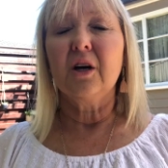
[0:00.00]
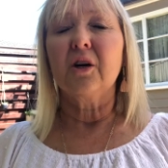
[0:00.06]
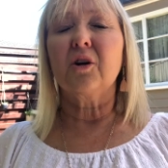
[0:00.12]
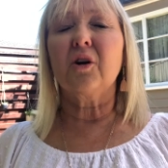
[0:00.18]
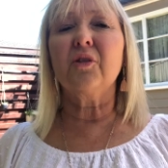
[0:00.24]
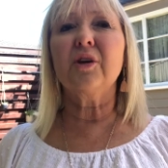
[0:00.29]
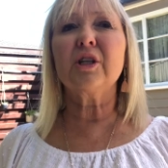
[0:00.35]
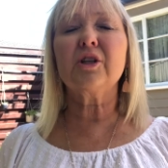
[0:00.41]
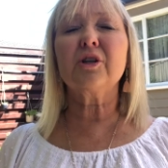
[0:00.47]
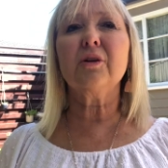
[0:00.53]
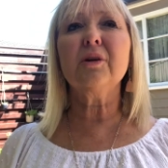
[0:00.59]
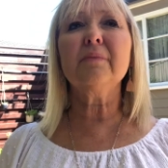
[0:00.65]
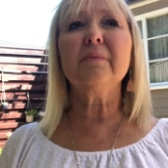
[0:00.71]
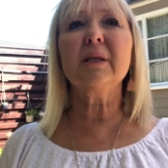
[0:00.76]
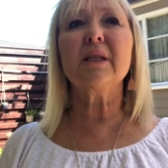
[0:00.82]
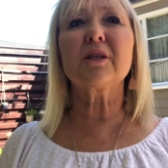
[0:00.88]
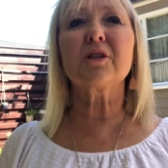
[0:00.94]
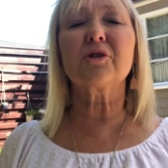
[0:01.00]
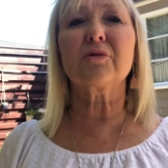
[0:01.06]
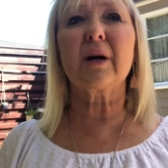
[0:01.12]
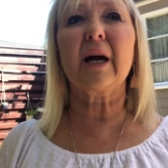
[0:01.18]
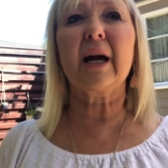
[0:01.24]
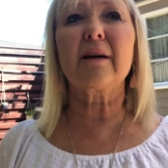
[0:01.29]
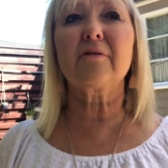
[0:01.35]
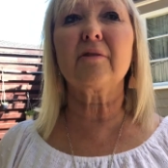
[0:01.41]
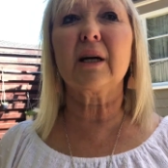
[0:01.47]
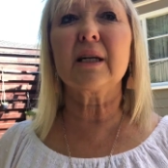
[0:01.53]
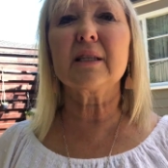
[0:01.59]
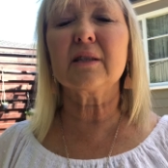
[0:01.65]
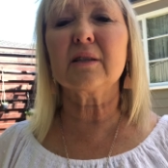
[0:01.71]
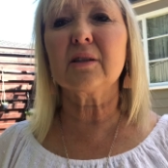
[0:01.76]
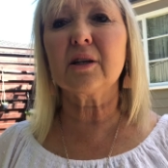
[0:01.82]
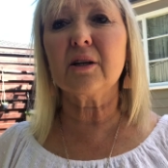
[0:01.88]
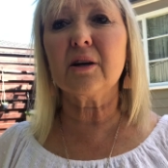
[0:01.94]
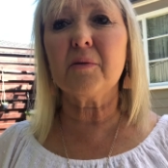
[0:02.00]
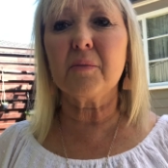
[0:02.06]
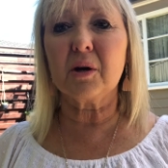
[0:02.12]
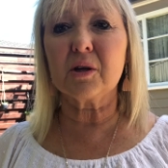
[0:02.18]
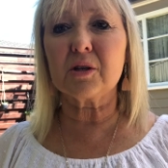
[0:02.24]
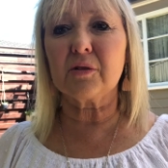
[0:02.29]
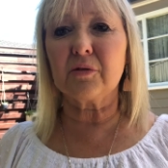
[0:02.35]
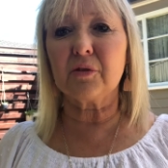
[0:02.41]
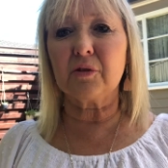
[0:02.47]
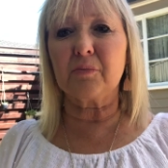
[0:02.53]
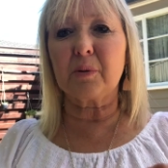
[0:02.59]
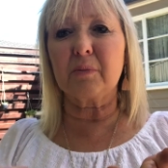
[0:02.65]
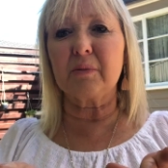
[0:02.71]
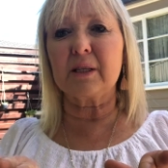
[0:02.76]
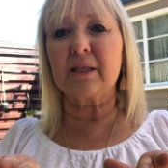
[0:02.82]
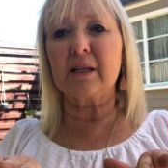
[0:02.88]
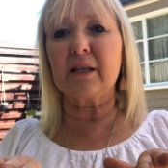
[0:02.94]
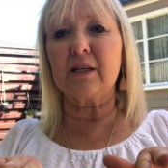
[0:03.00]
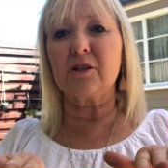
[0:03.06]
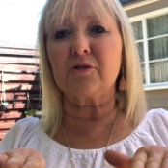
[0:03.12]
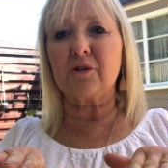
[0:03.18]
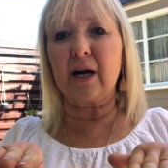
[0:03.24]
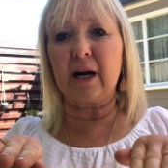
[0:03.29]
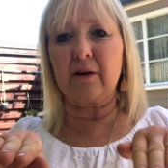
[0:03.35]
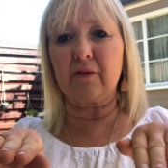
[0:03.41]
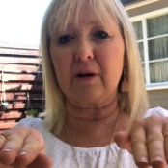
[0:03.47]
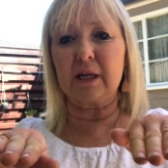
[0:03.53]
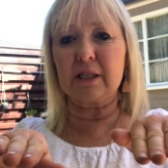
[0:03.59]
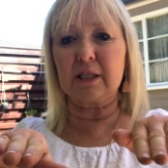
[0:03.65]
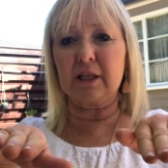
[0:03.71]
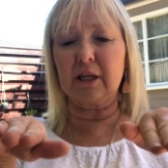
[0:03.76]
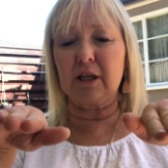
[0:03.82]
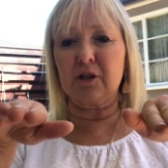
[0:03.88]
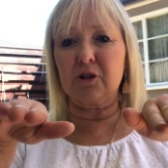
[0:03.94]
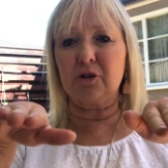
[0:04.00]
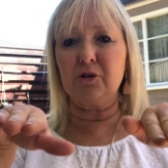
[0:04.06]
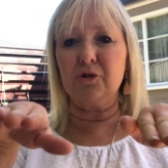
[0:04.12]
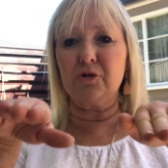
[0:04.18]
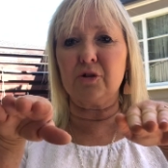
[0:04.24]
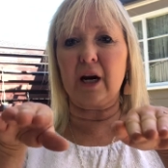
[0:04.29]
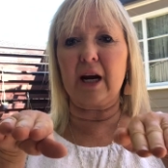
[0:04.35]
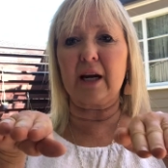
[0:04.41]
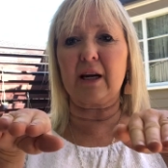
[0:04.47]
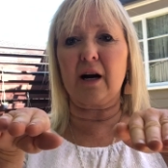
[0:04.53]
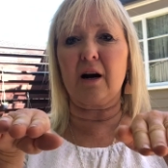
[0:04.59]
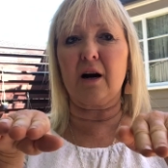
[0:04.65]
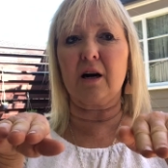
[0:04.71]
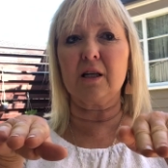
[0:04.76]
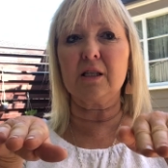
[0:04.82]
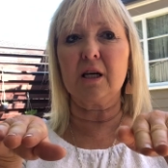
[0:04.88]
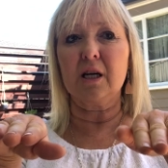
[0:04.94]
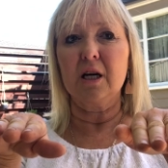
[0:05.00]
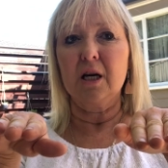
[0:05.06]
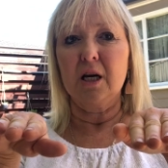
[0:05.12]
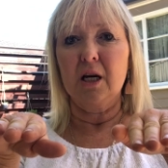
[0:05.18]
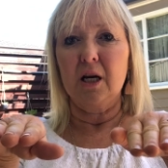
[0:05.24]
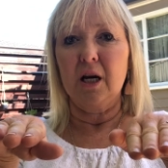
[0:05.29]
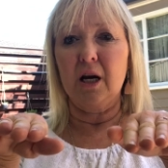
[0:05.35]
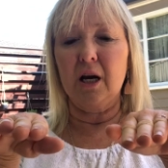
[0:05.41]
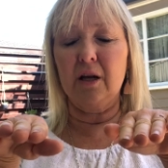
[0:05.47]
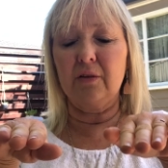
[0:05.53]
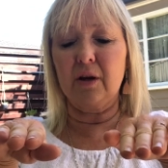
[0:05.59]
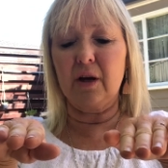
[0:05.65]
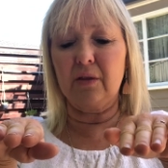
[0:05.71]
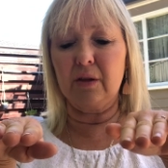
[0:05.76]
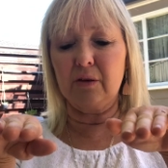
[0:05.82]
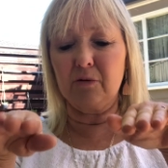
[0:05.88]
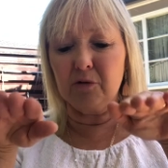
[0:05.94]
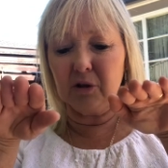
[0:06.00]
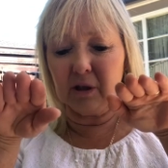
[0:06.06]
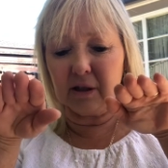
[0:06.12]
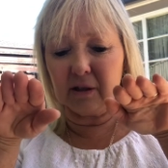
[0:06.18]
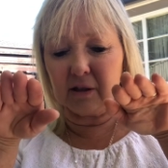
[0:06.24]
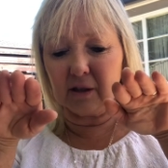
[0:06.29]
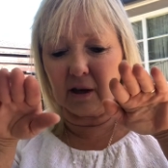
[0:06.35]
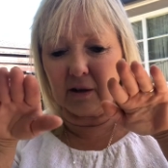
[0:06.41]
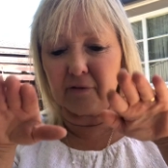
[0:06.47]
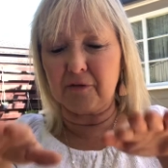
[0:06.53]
God, they're showing me this drag race, and I know most of you have probably seen a drag race. You get two drag cars, and, and they're really like